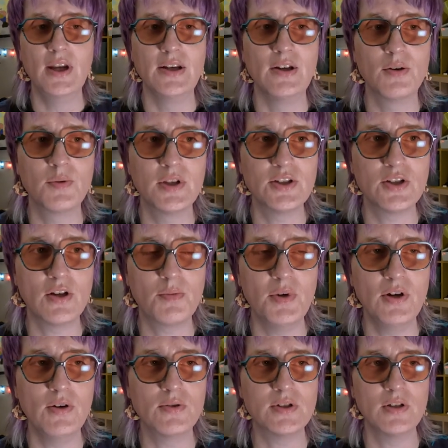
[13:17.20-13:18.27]
right, now I'm going to talk
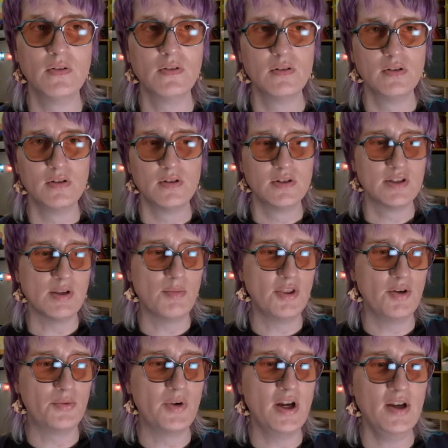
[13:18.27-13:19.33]
about some of
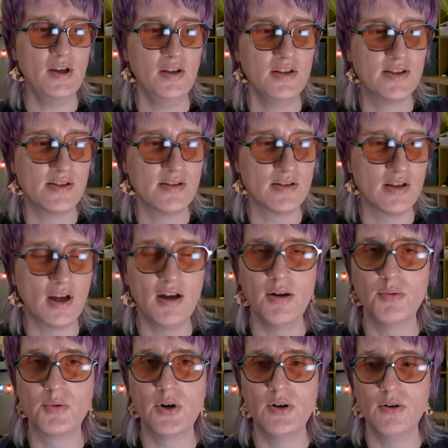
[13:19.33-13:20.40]
the rides I
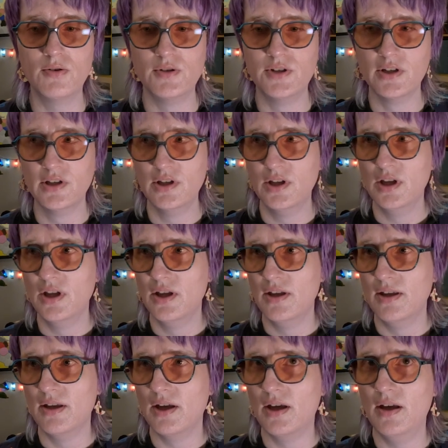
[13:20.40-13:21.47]
rode.
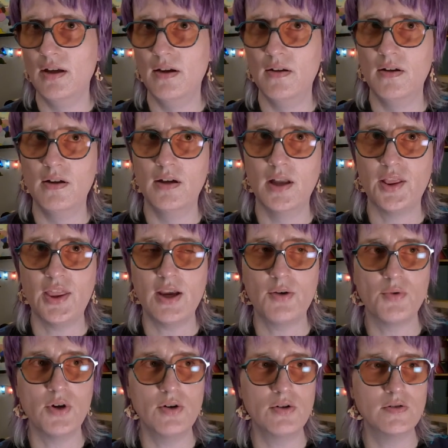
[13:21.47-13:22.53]
Uh, I think I
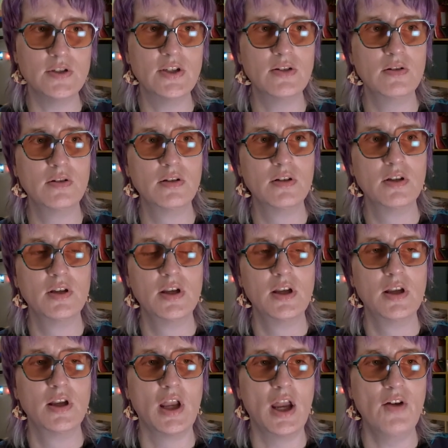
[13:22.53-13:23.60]
rode
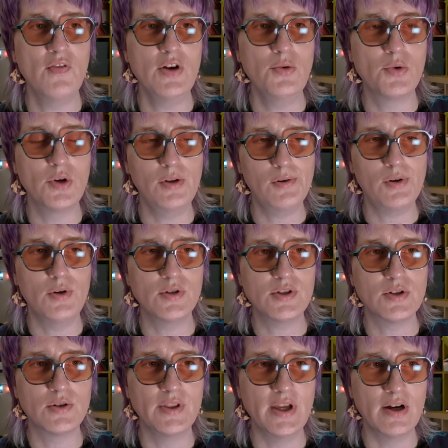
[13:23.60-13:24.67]
every roller
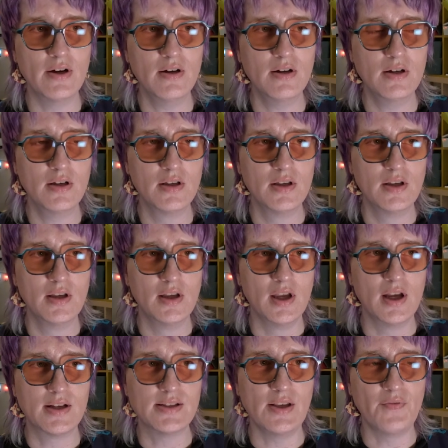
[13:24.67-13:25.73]
coaster there,
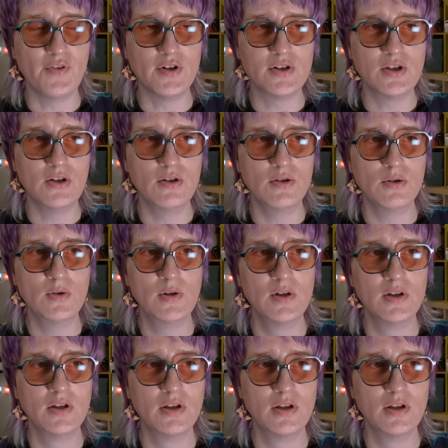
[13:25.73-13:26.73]
except for two.